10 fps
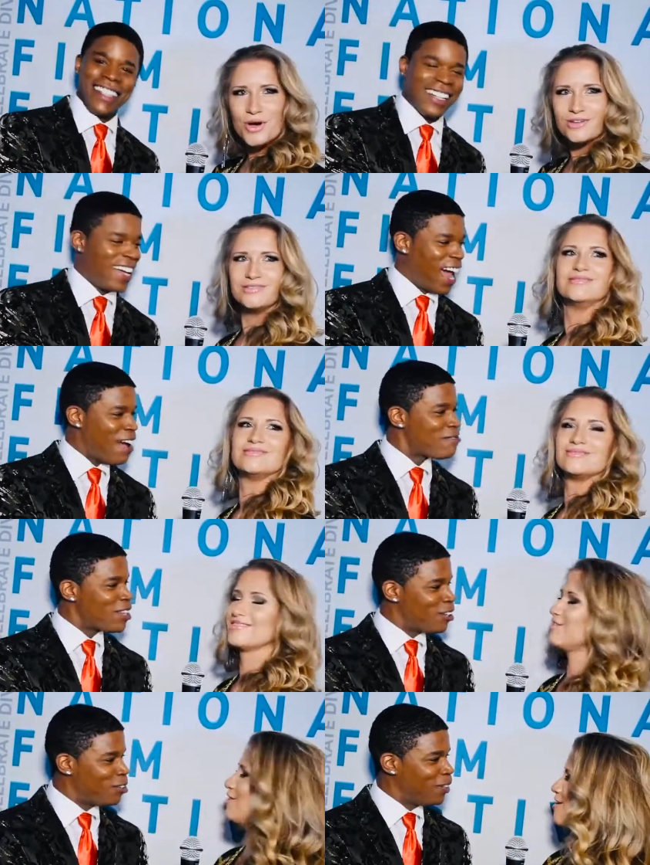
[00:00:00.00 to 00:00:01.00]
Speaker 1: Woo!
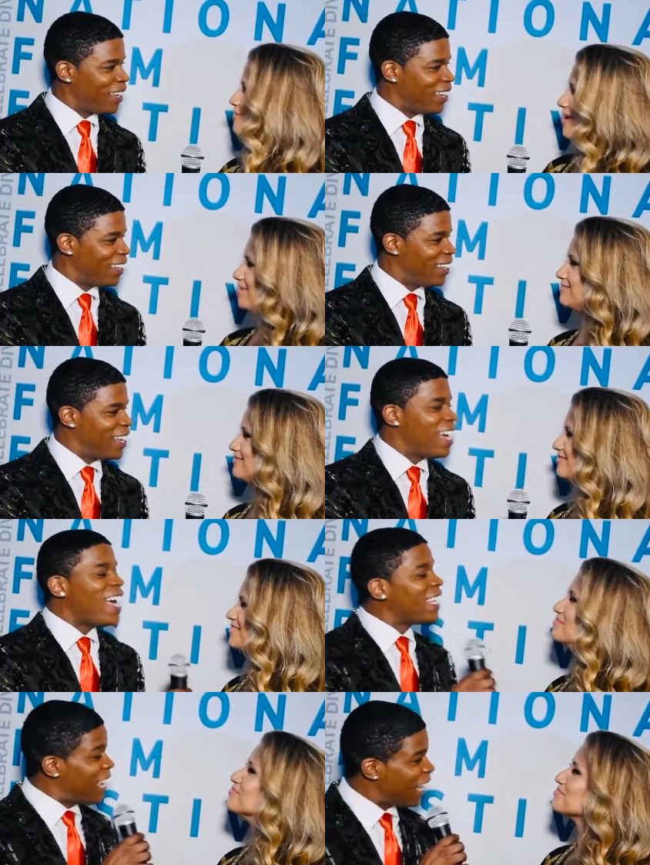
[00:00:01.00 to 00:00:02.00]
Absolutely. Love it.
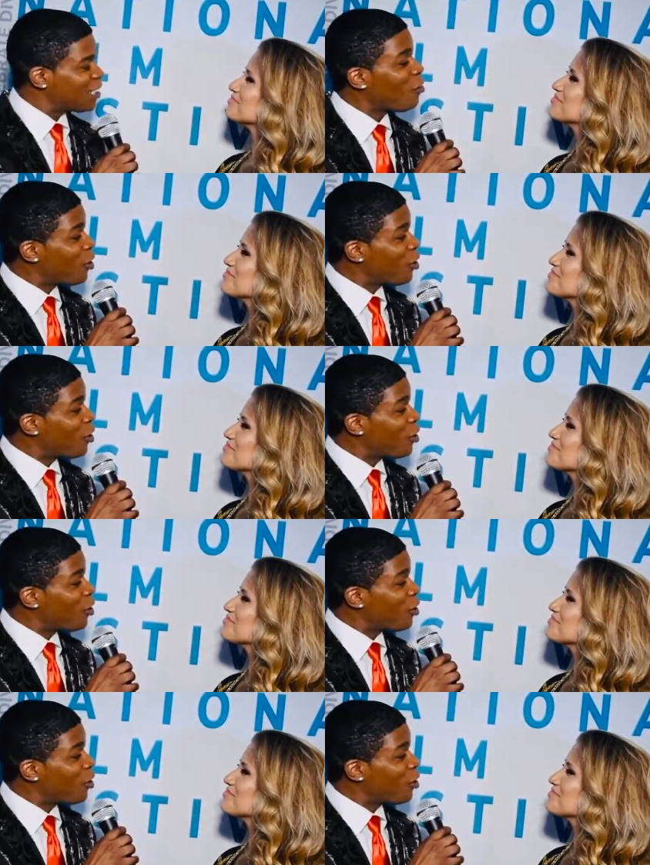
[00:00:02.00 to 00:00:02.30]
Yes, so